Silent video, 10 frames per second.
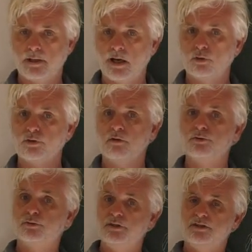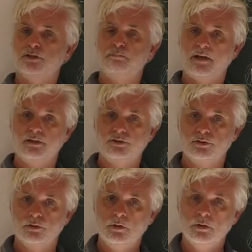by how they treat space.